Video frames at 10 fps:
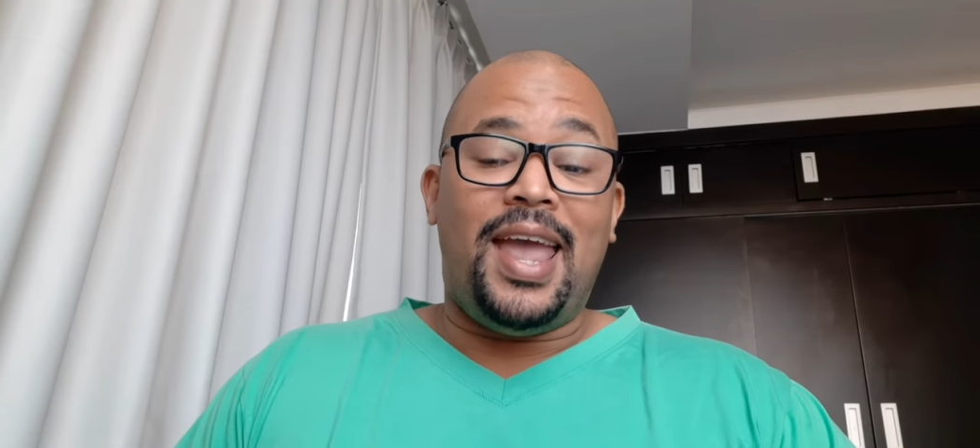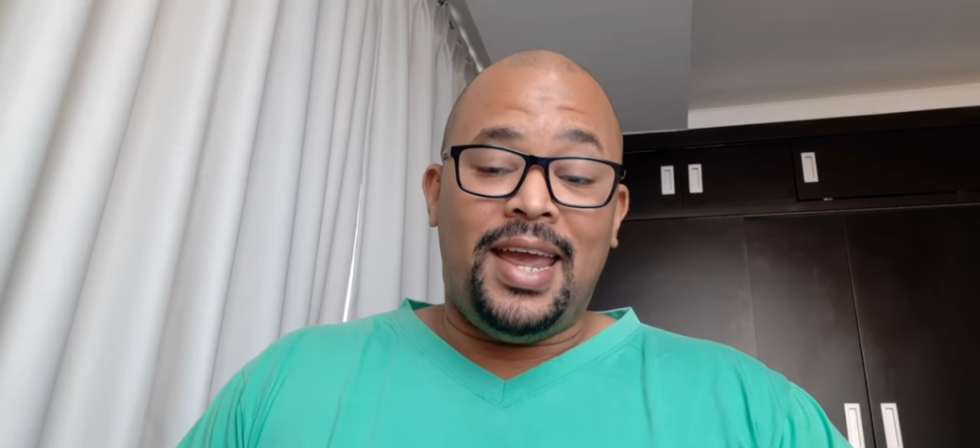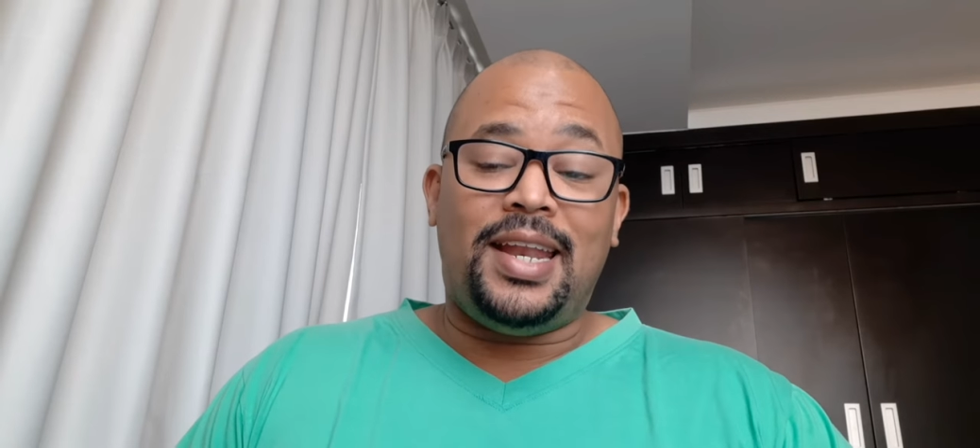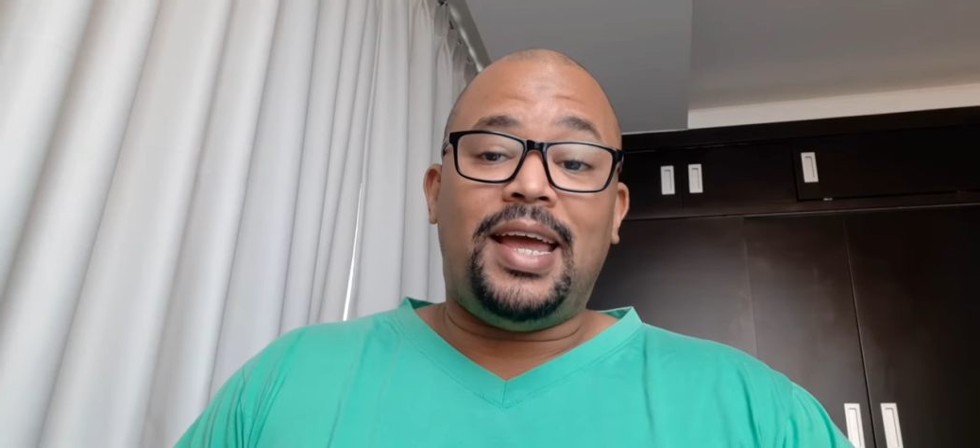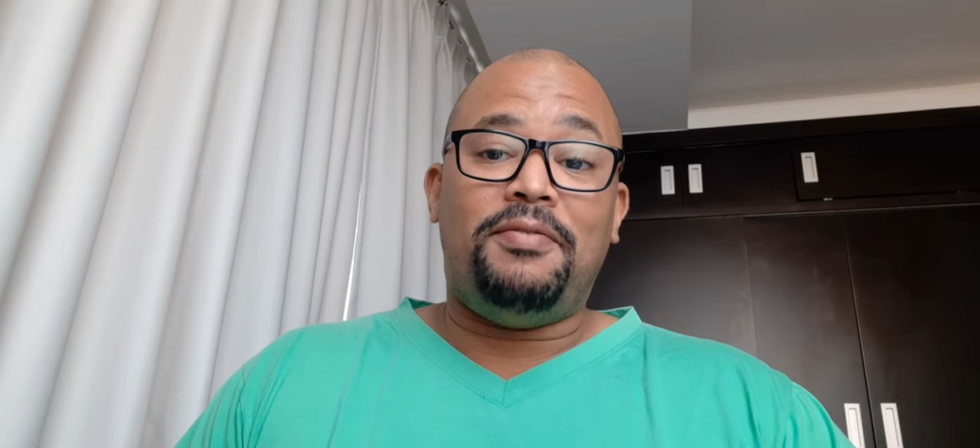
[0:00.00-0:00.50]

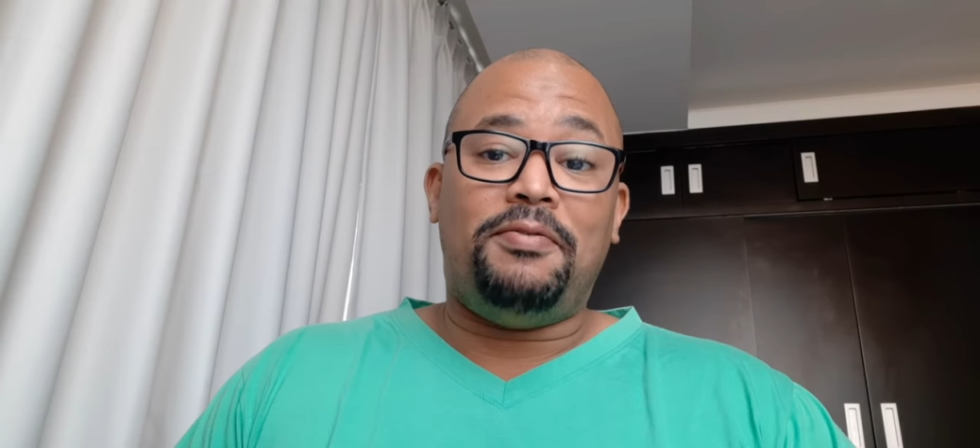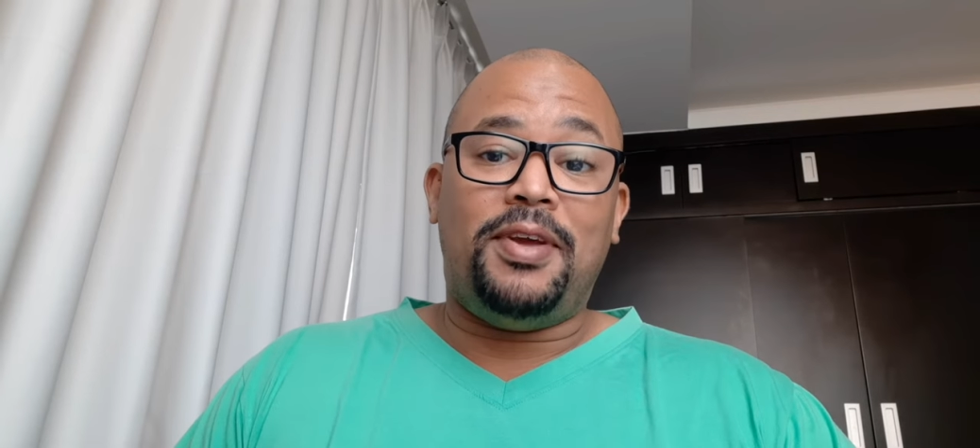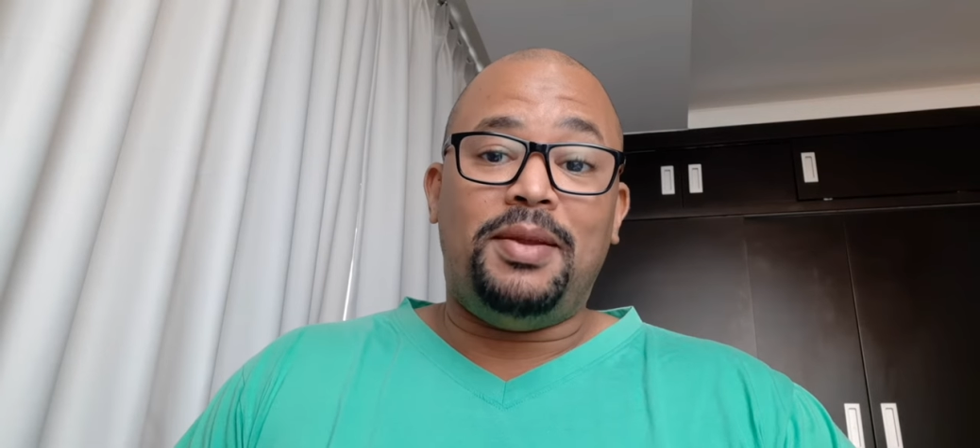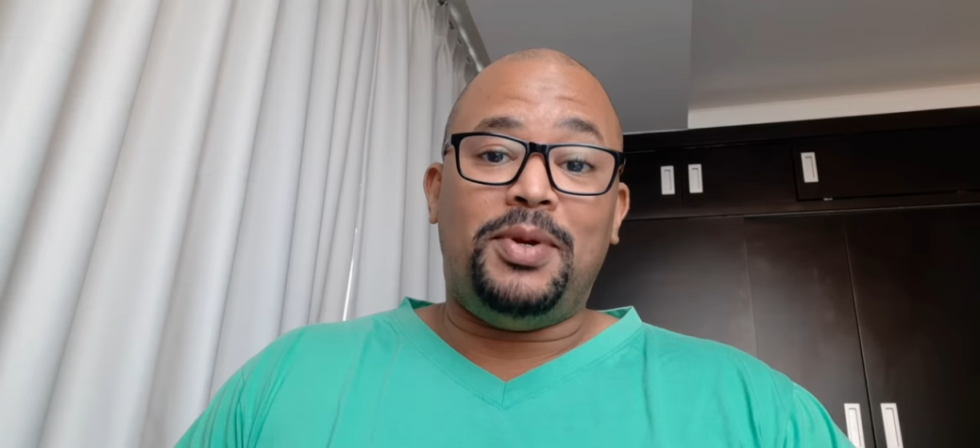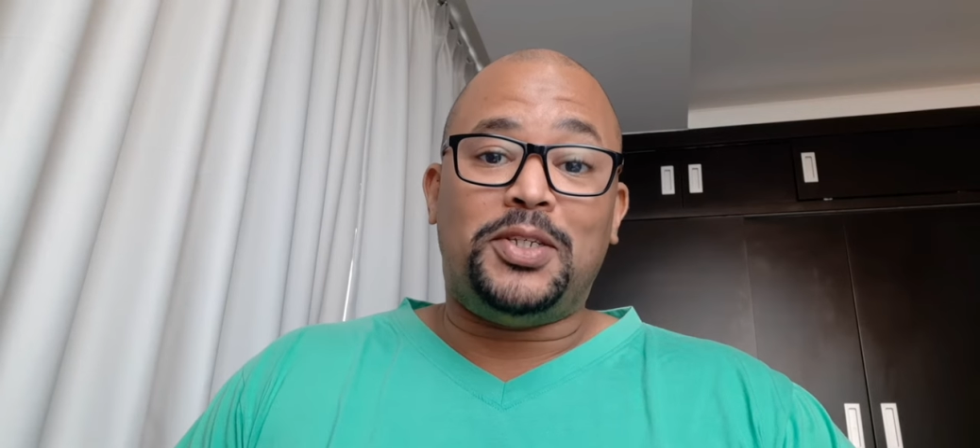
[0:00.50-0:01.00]
And I have a
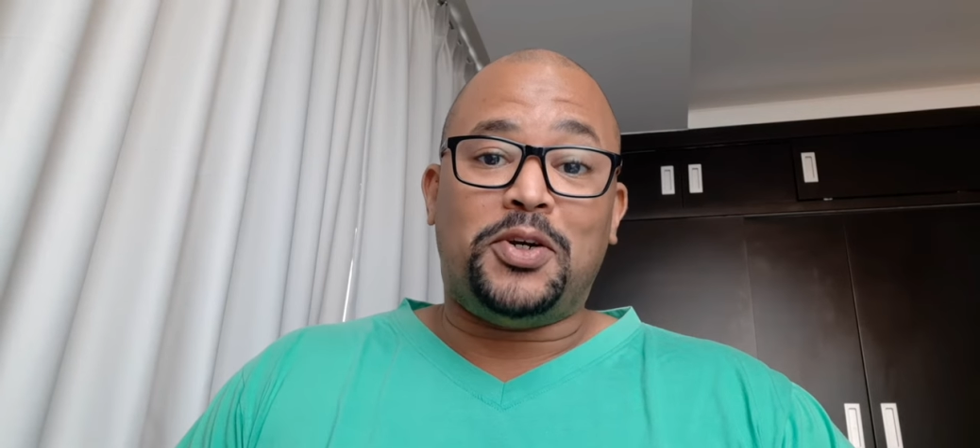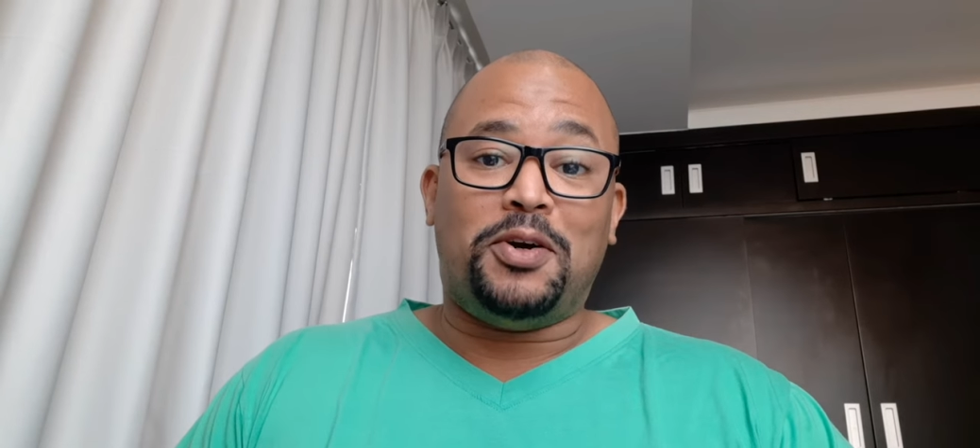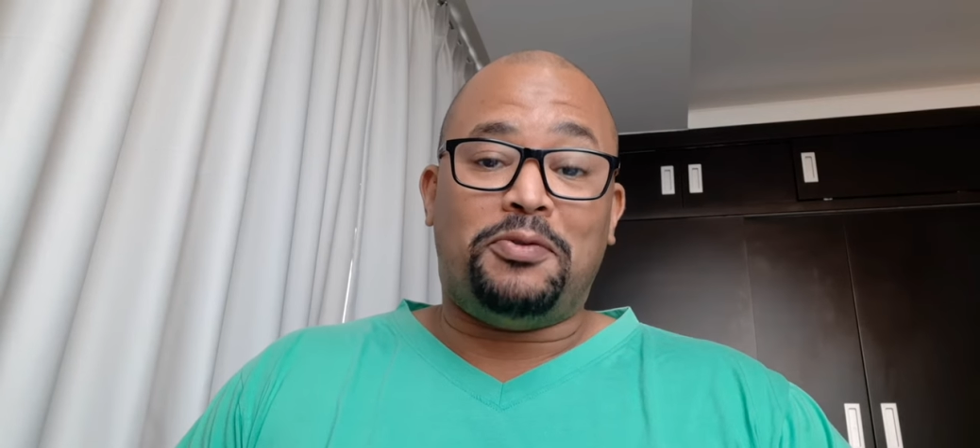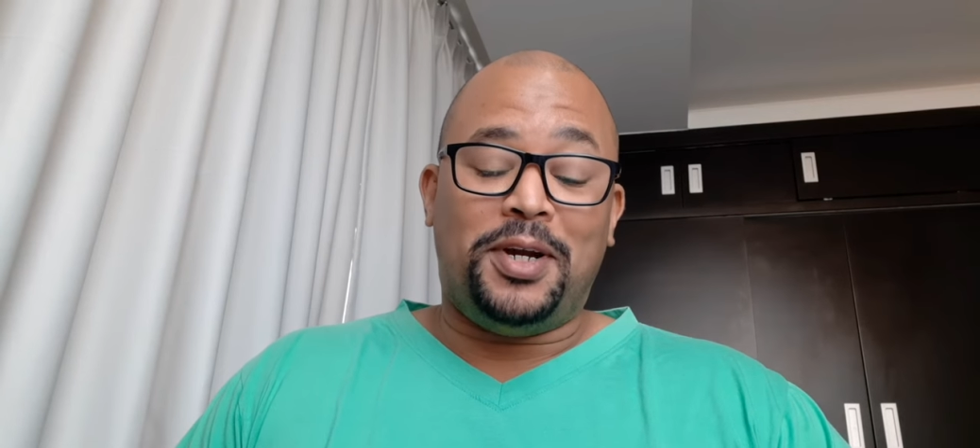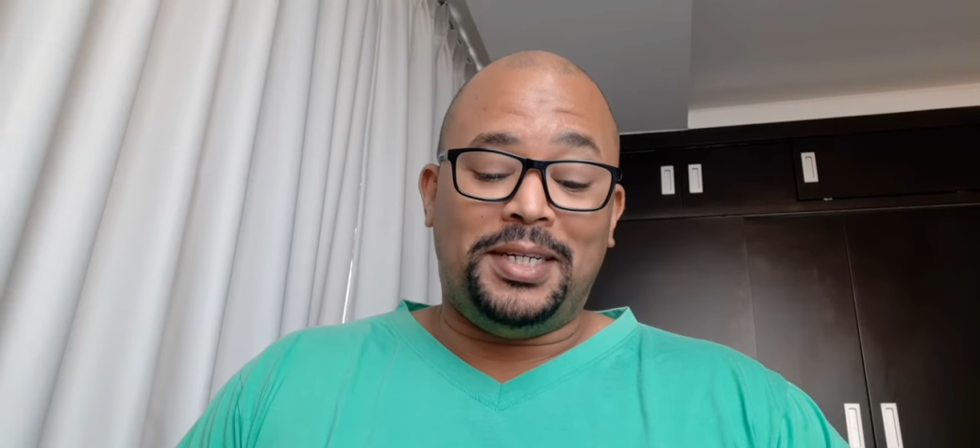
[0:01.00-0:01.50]
Vietnamese
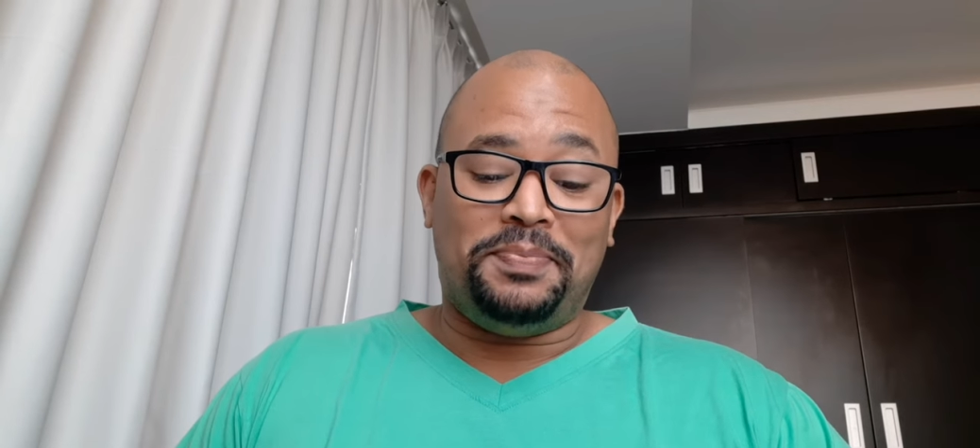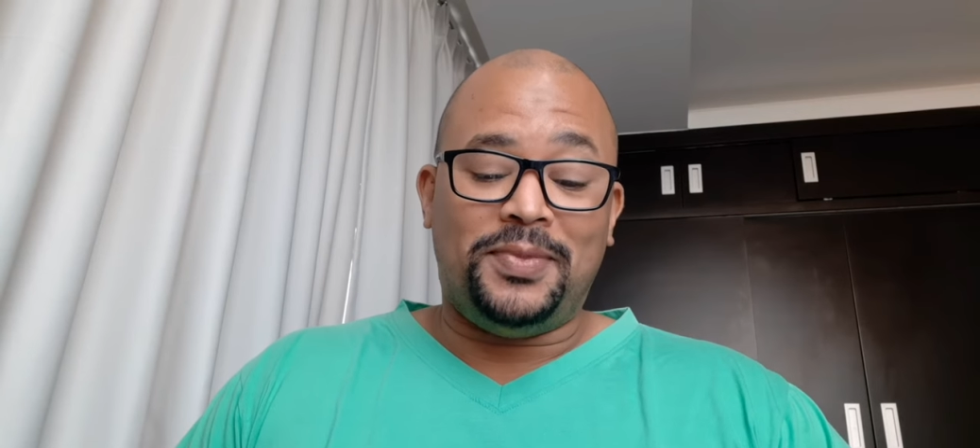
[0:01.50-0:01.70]
girlfriend.